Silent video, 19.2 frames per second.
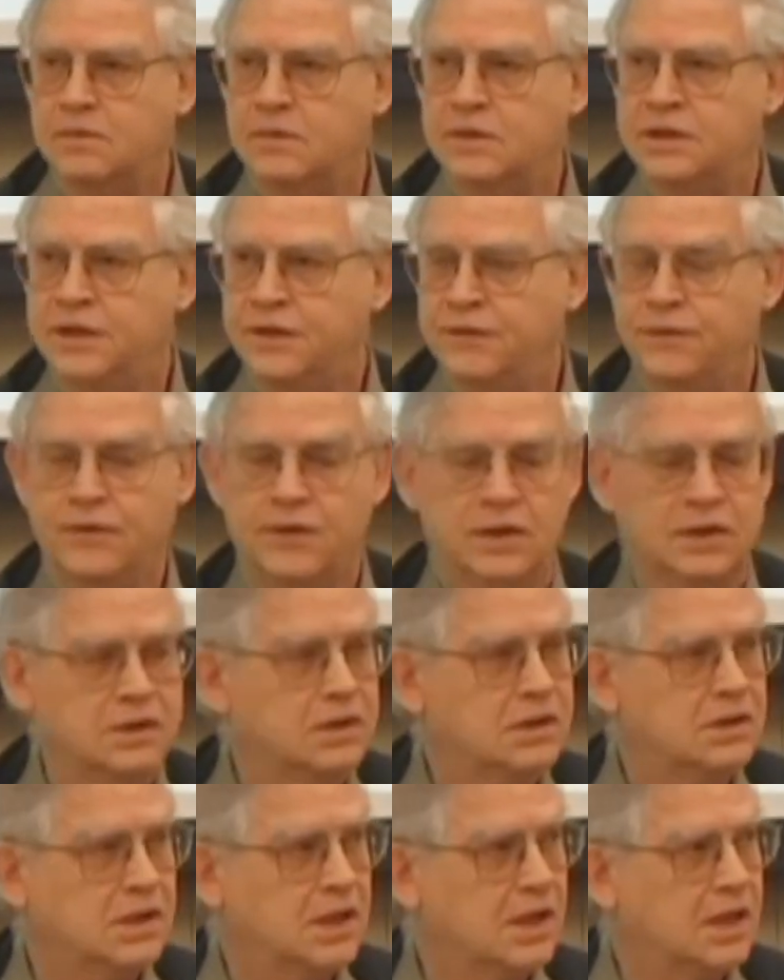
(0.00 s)

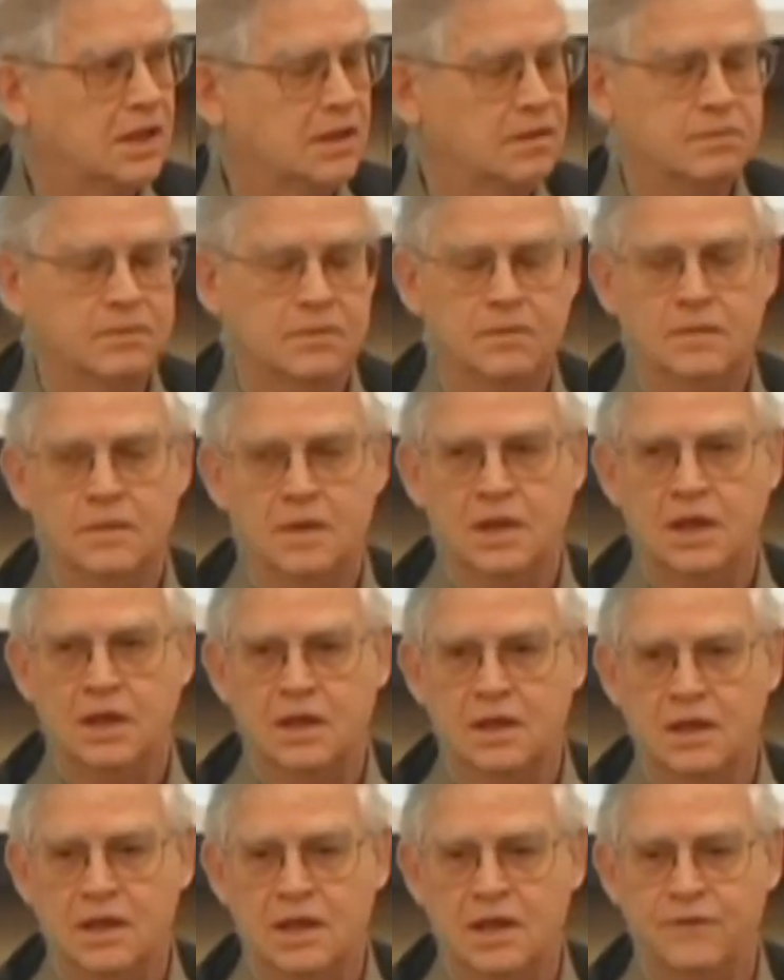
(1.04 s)
different,
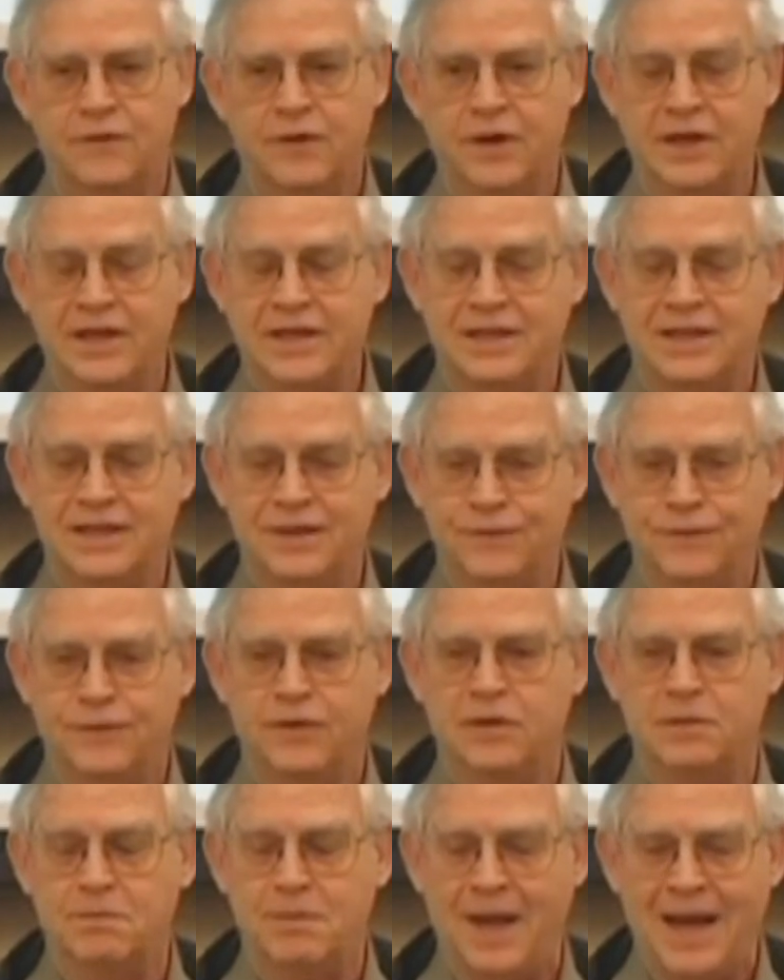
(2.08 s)
a very
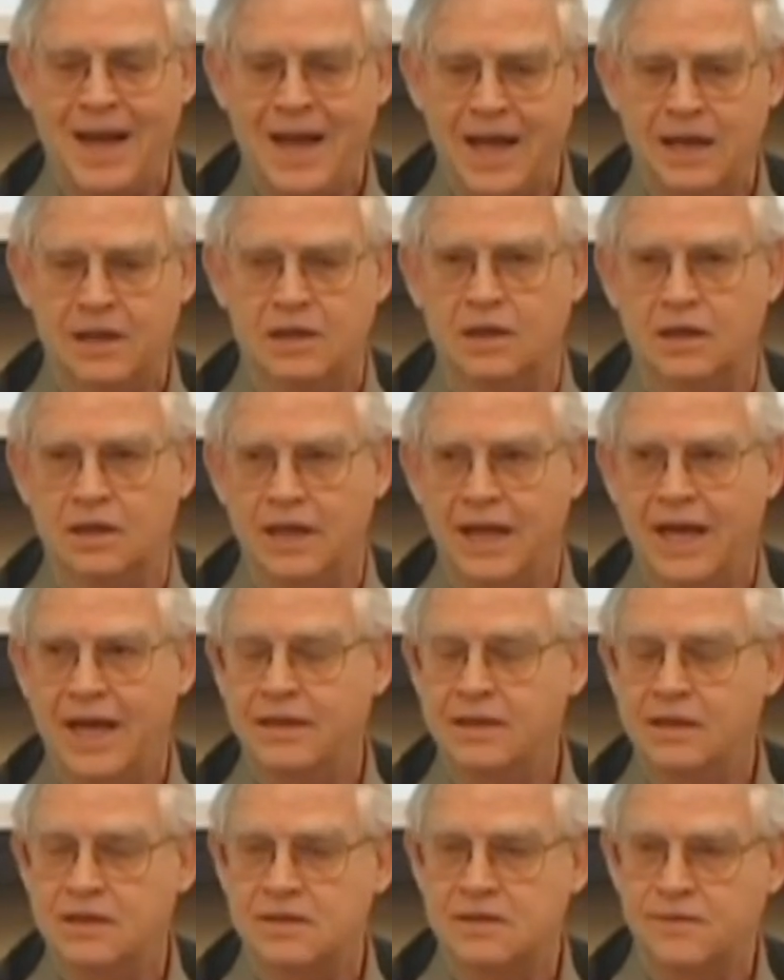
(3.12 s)
different pattern
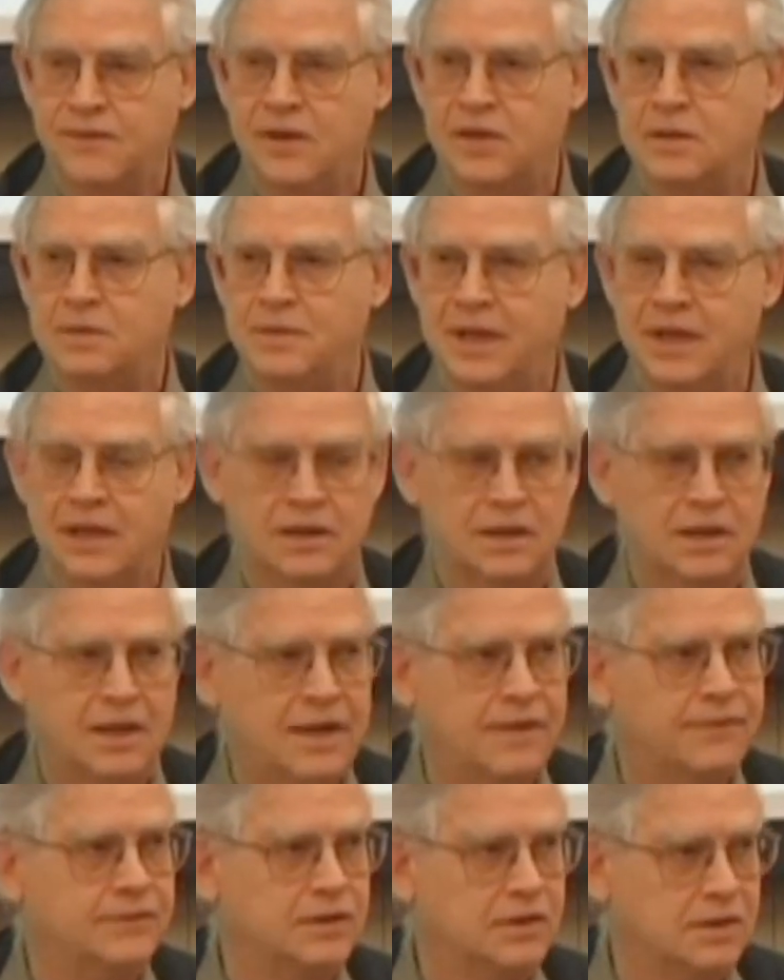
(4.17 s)
at this fundamental
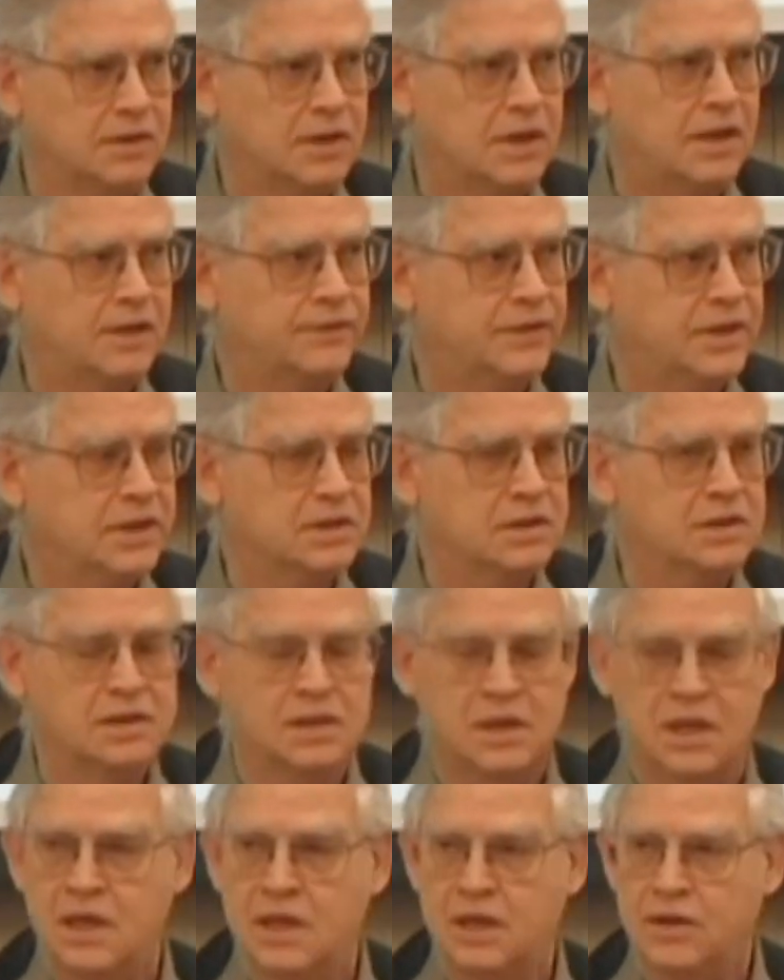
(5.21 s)
level of this
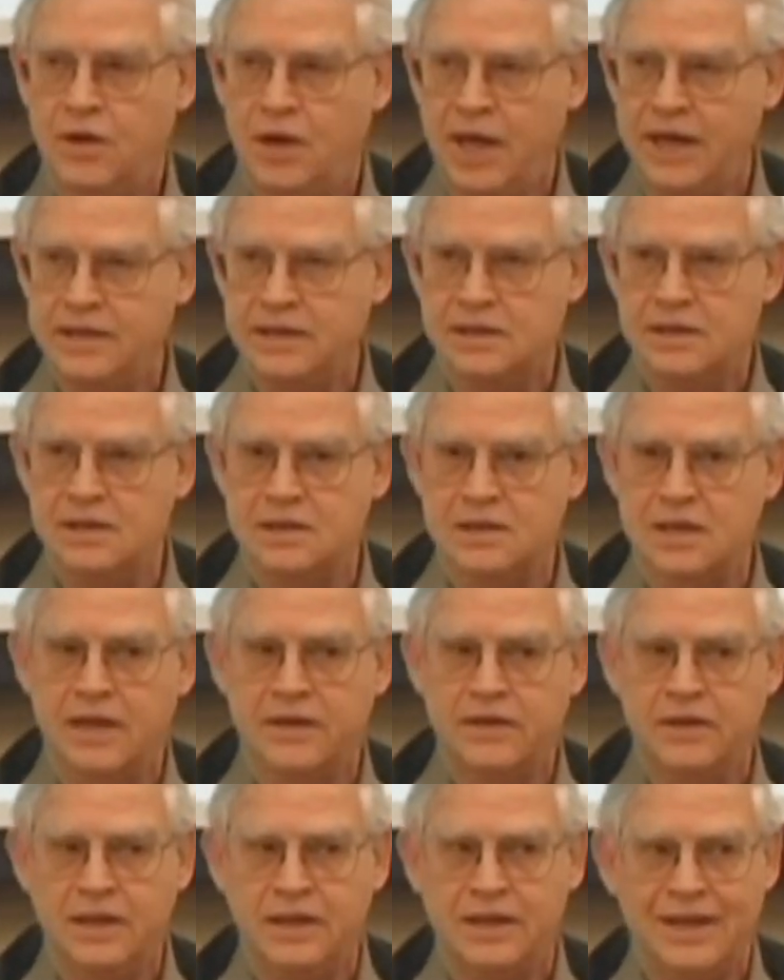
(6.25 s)
crisis, I
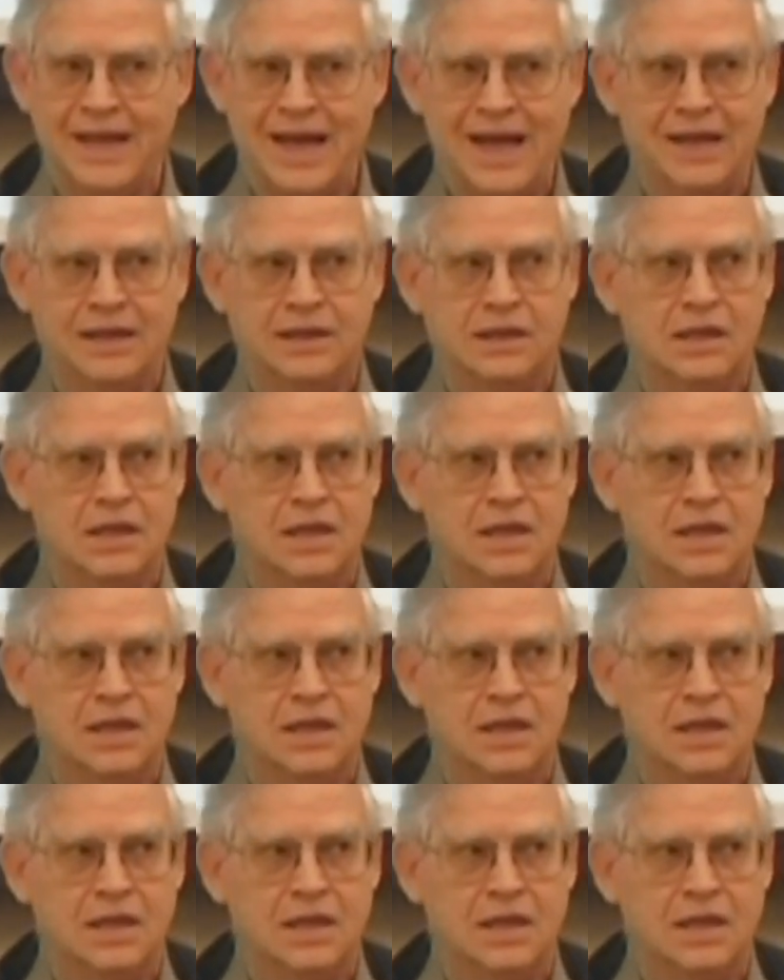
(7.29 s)
think that,